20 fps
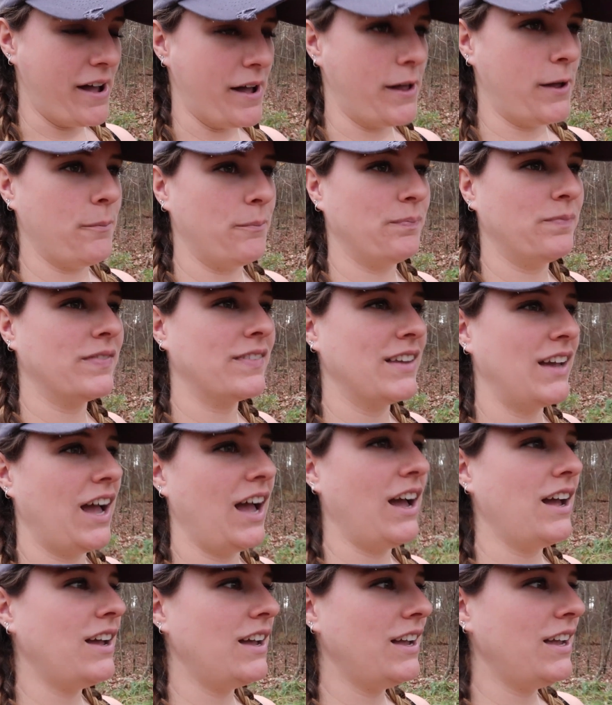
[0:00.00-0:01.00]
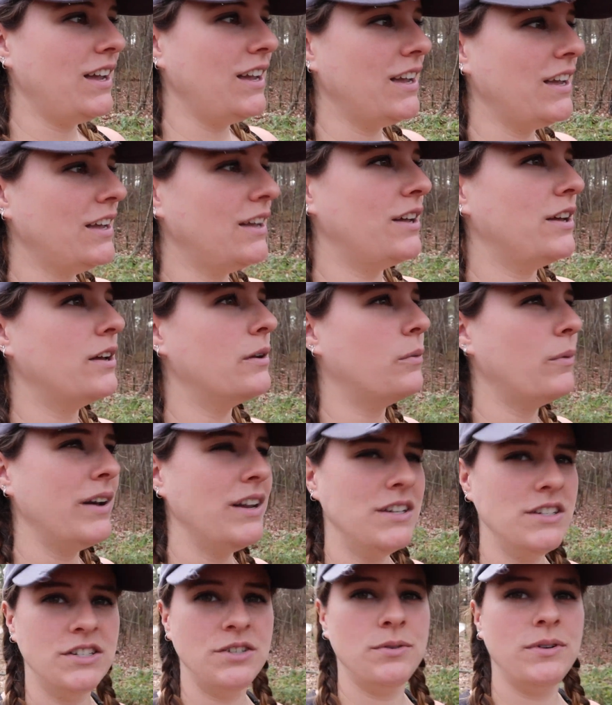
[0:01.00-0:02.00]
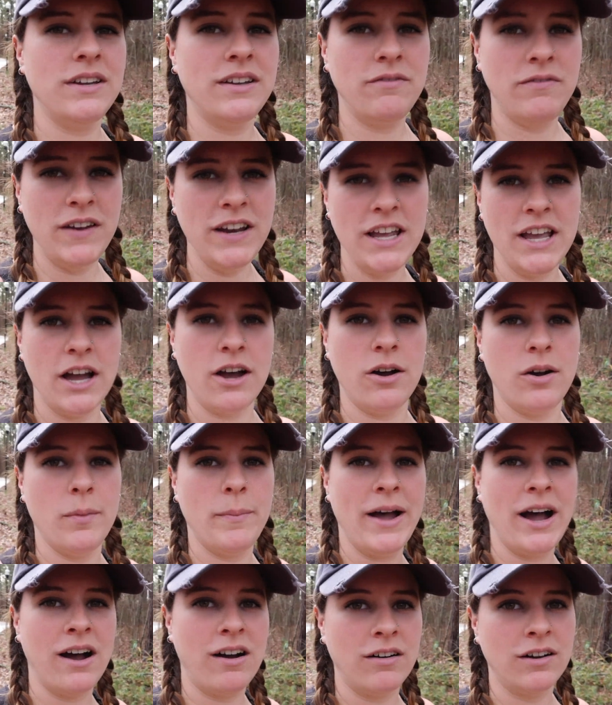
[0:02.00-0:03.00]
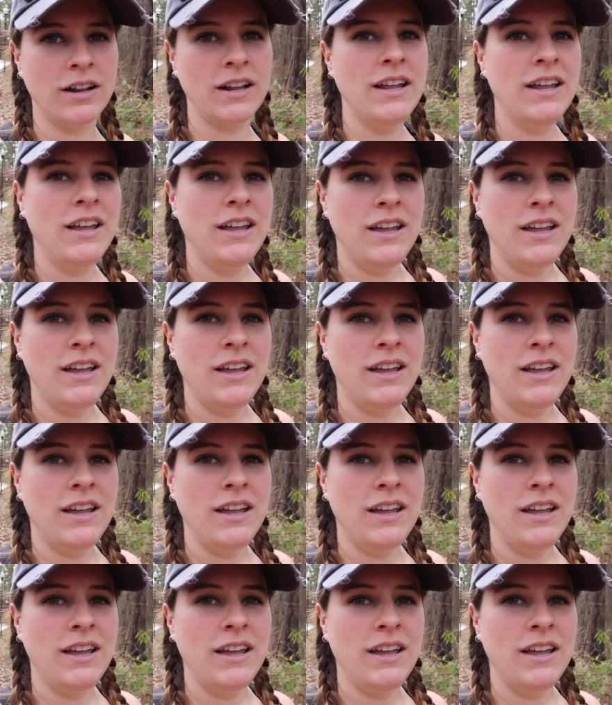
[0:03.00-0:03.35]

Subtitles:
I wanted to do a video about